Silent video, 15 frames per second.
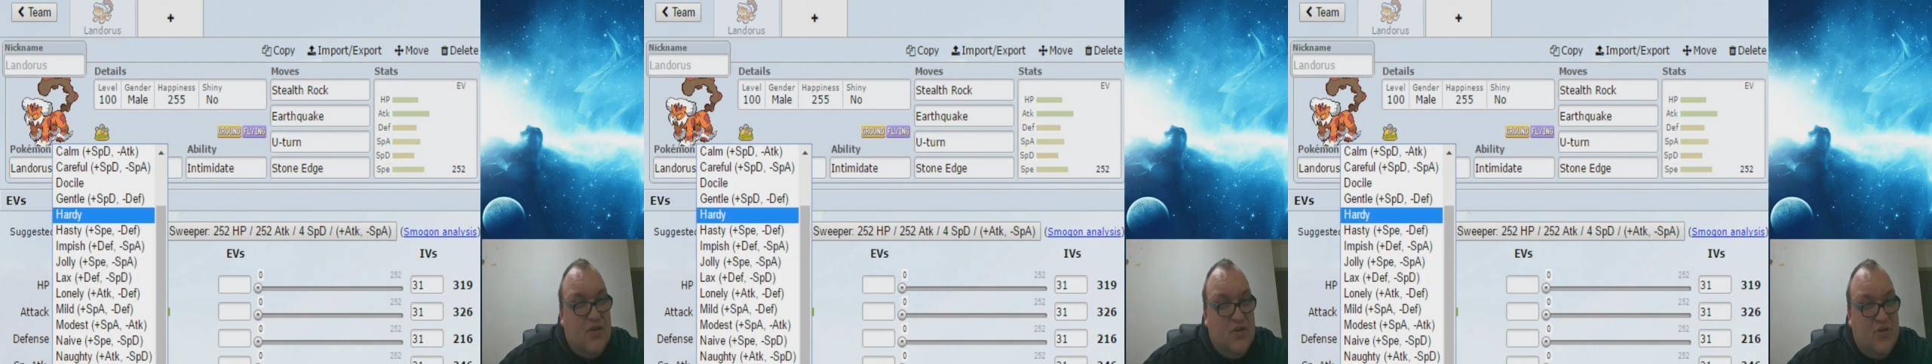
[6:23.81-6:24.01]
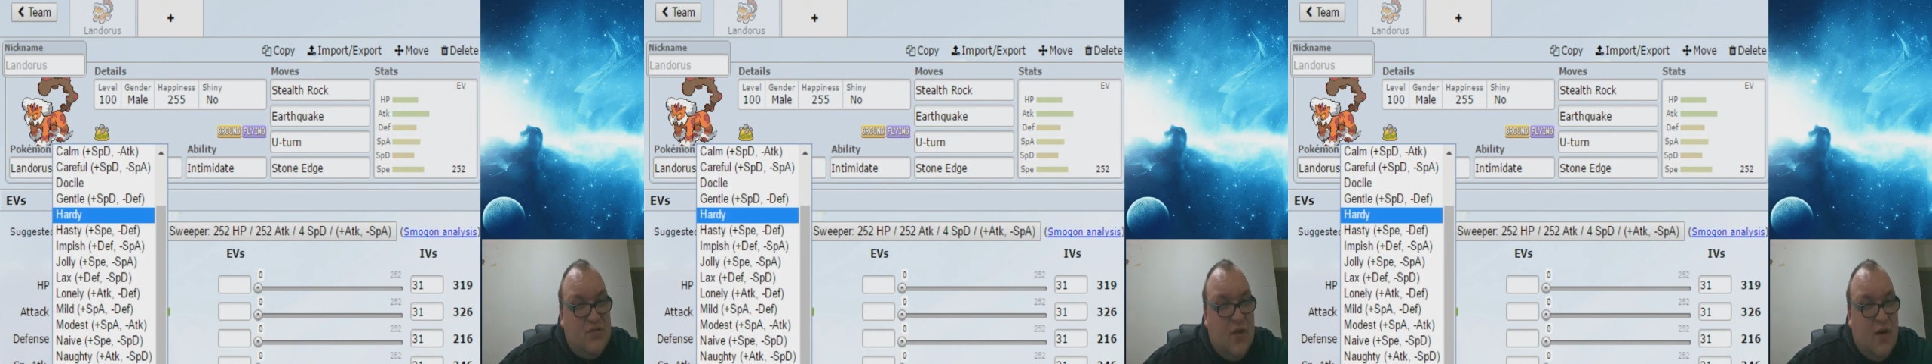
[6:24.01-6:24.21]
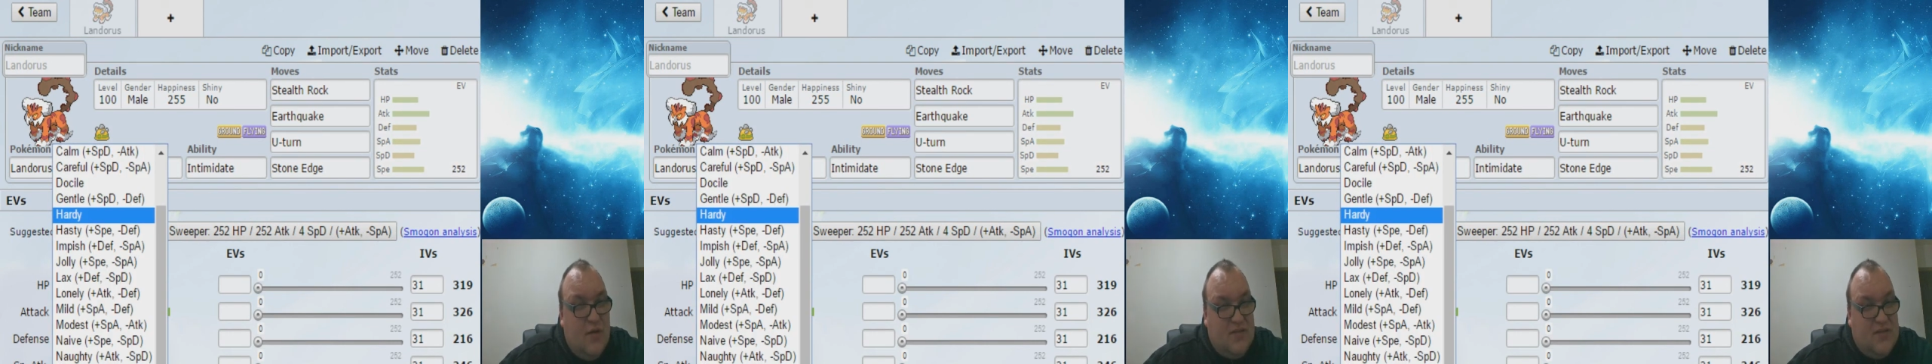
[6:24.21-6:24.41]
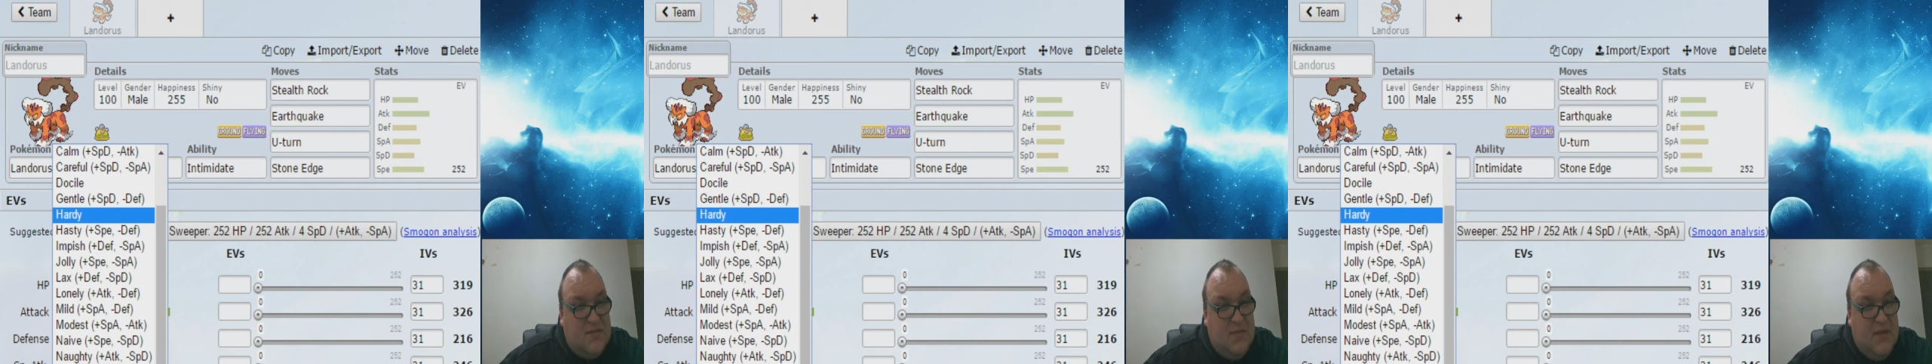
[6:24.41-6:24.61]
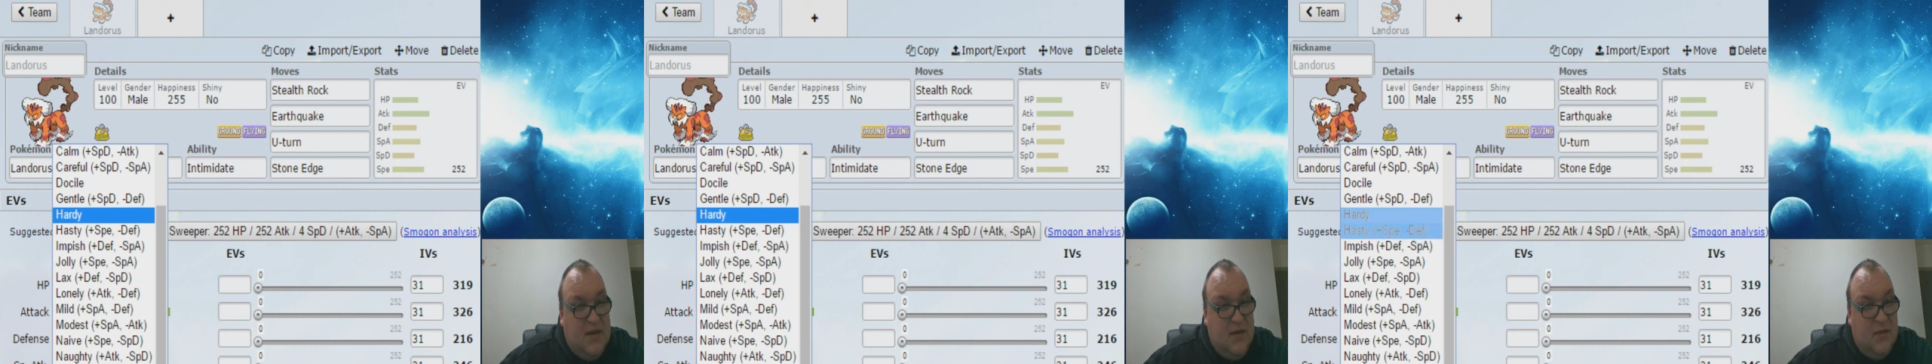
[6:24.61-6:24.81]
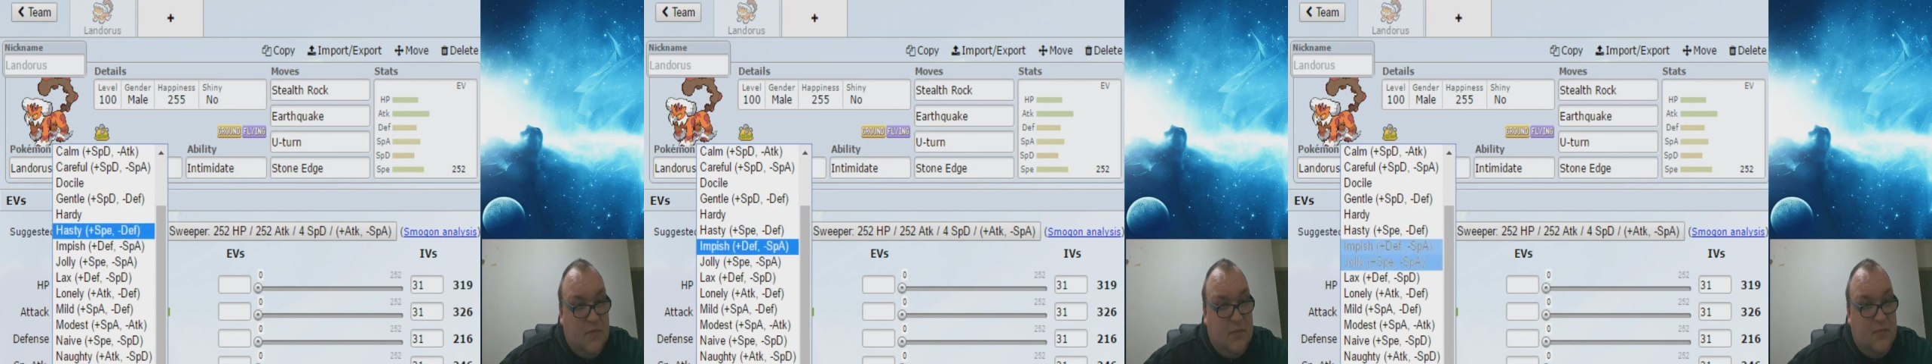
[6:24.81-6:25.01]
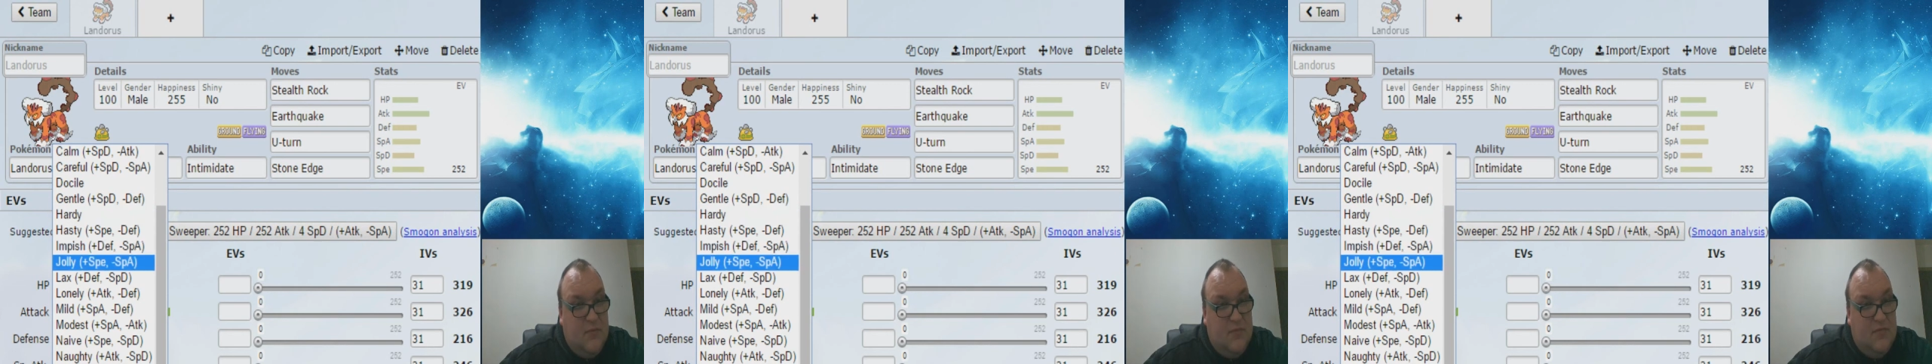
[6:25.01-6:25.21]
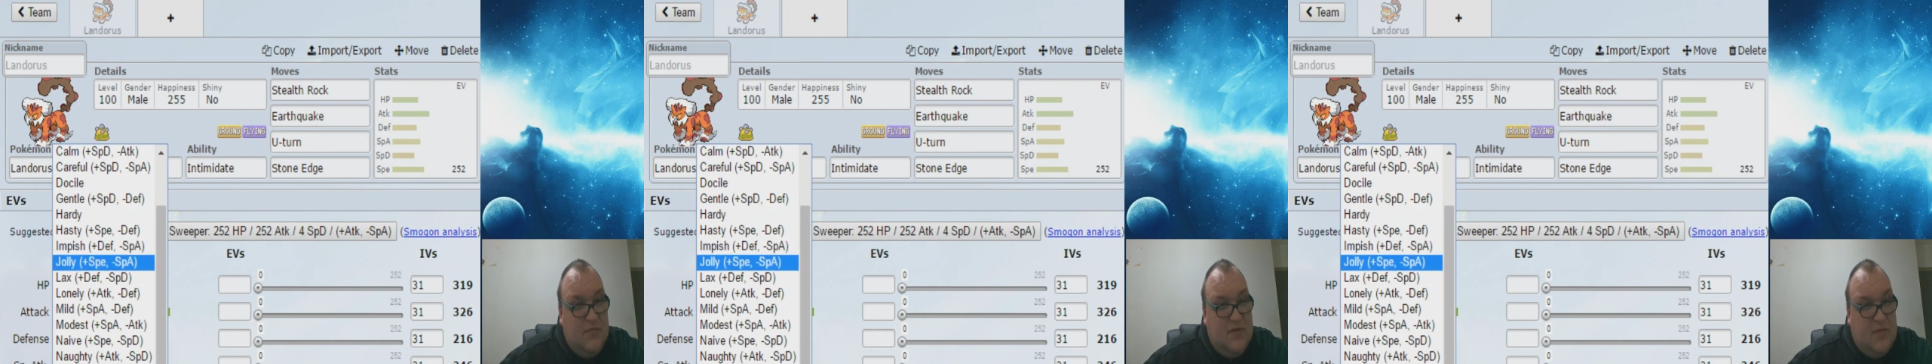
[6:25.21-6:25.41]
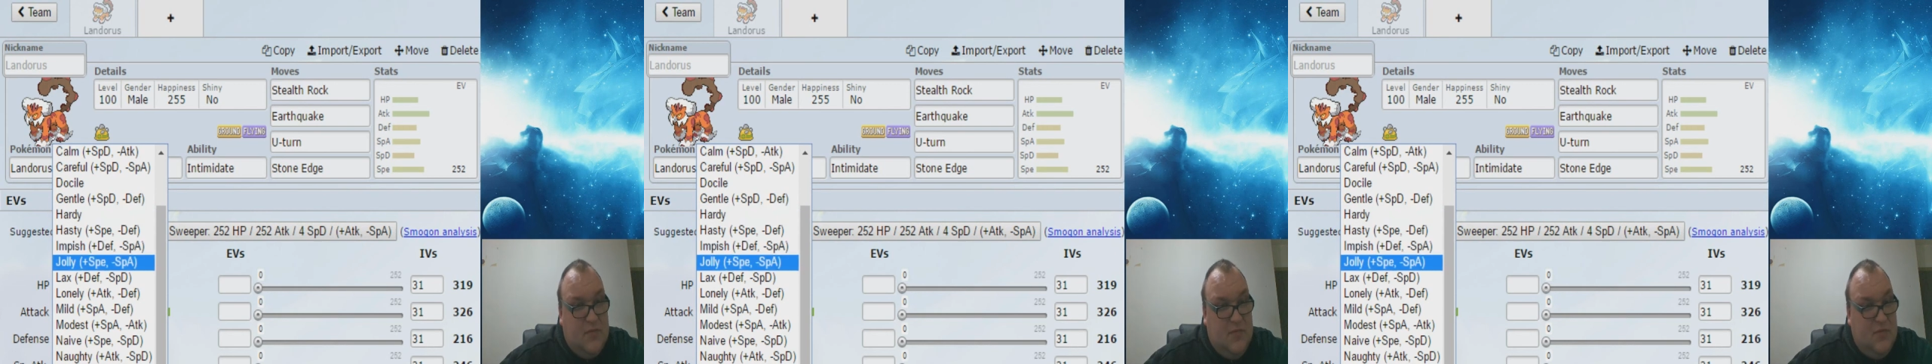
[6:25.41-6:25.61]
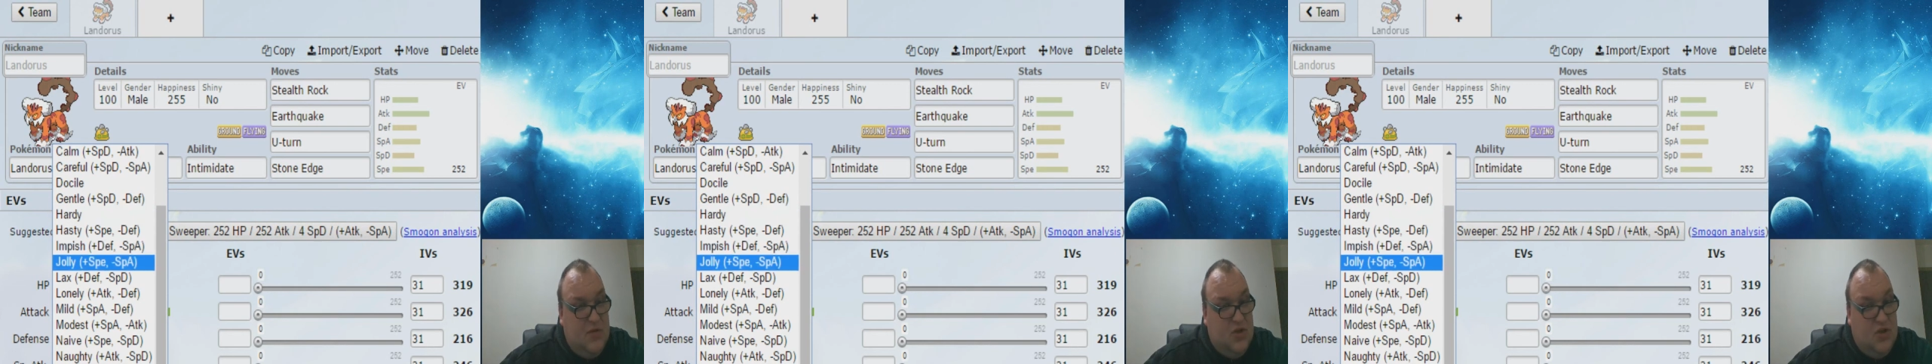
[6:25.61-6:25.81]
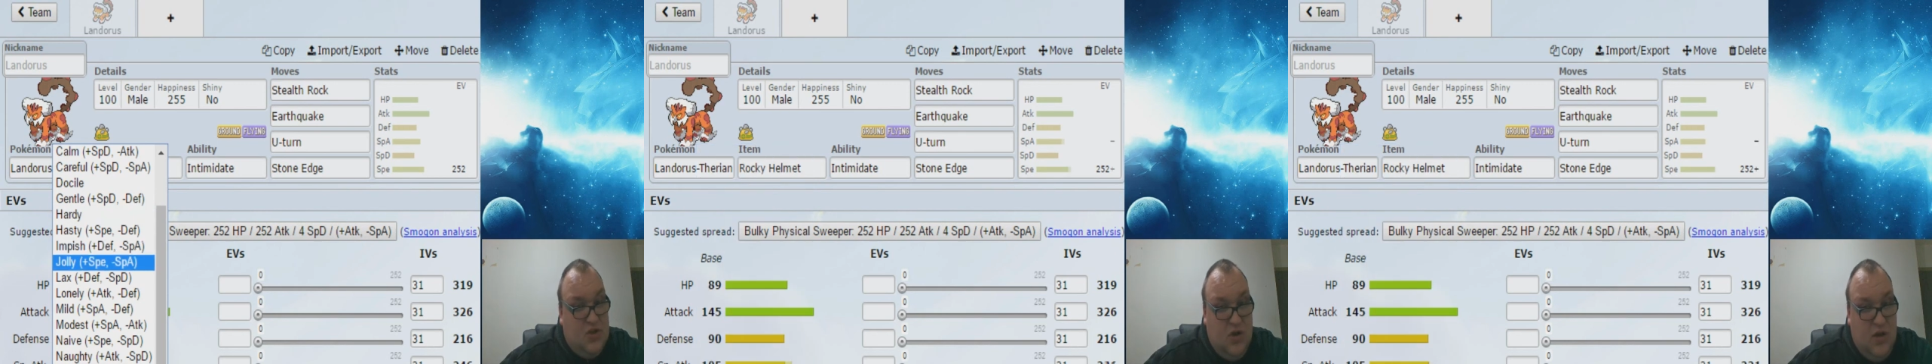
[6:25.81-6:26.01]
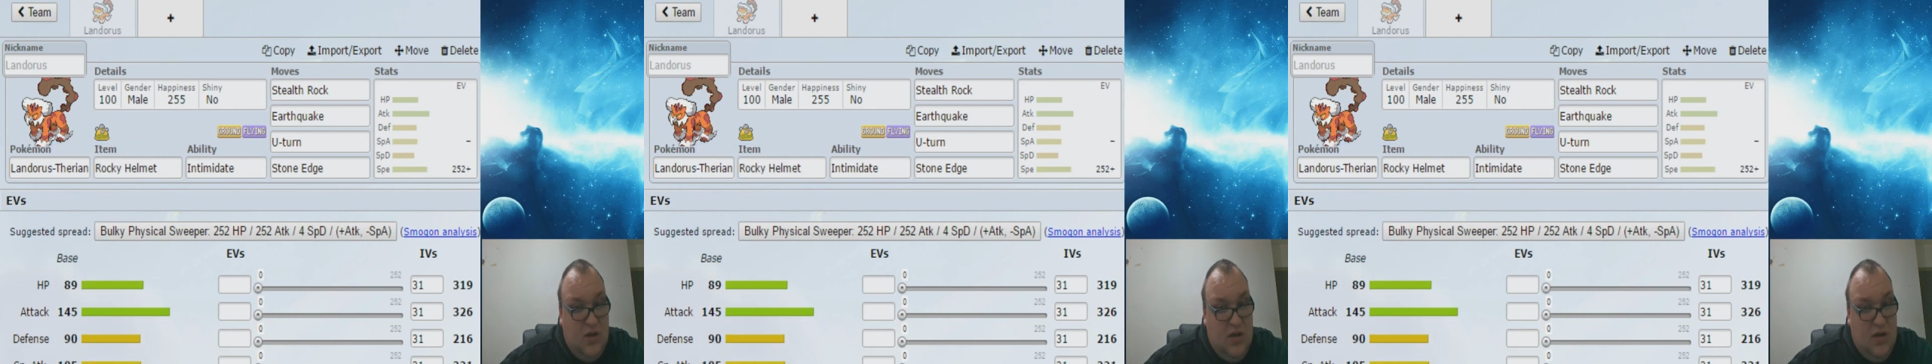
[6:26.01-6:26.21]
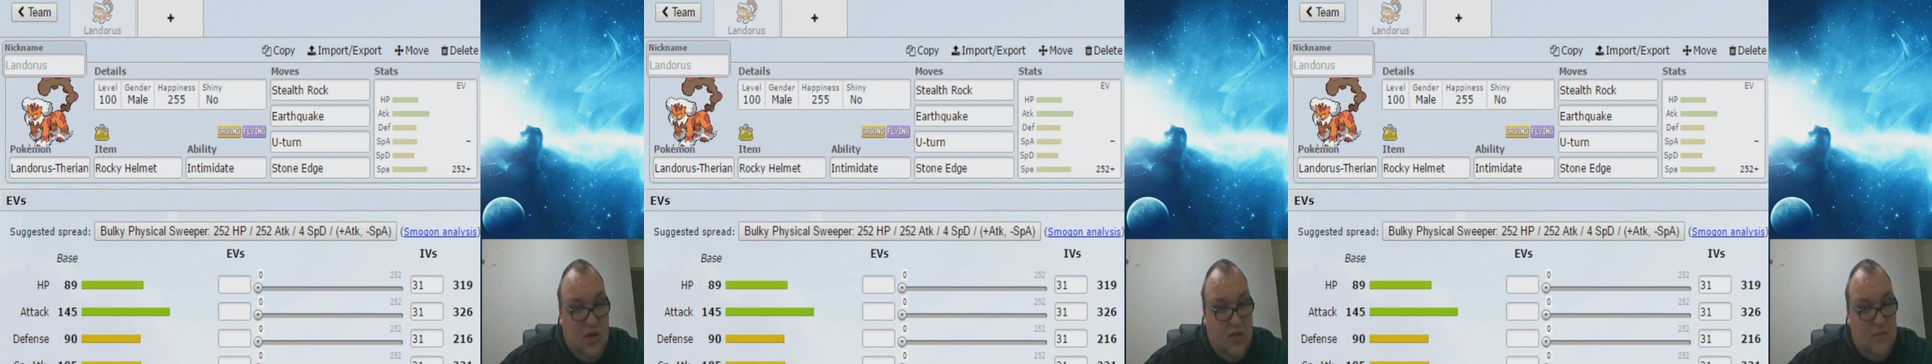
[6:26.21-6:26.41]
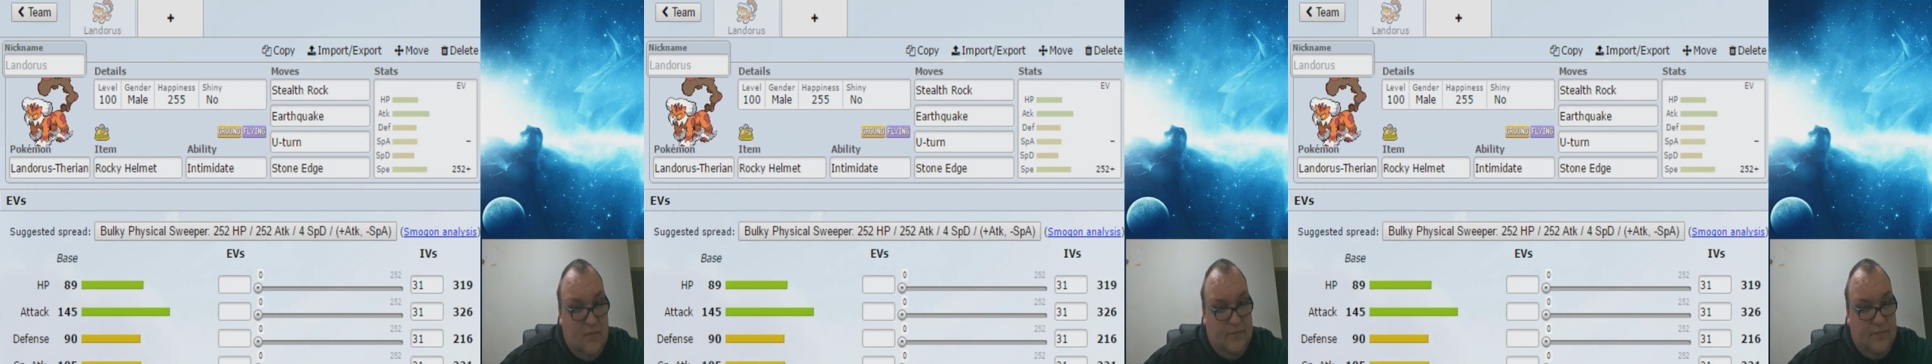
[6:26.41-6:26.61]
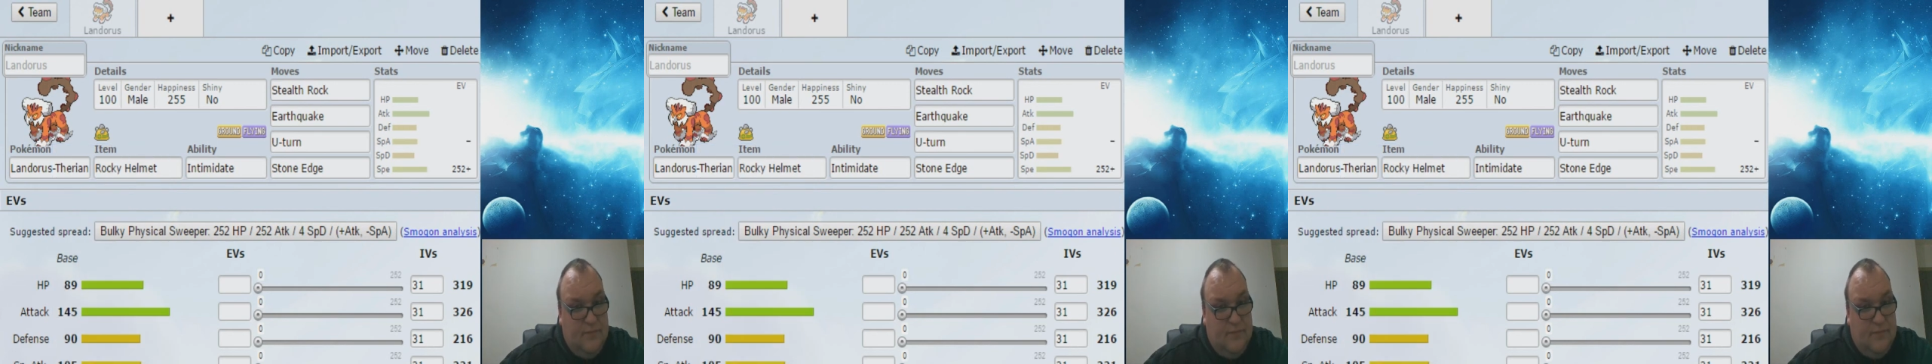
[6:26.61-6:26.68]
do outspeed you. So we're going to put Jolly.